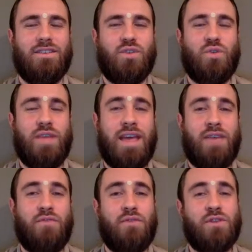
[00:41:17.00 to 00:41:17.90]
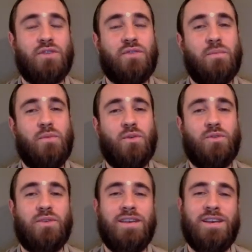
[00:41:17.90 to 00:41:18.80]
So the efforts from
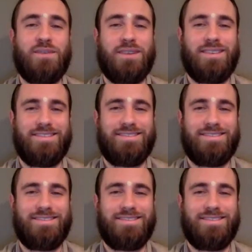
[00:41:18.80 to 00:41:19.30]
both were equal.